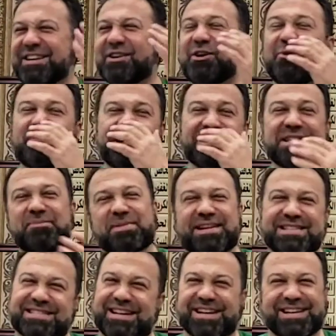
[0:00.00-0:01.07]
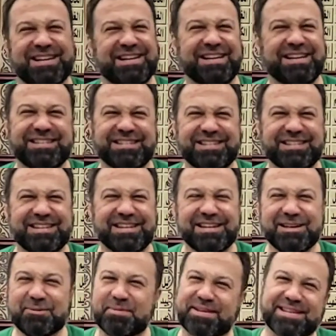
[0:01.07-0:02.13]
No money, brother.
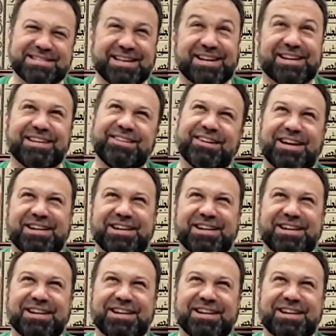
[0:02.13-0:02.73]
Brother, you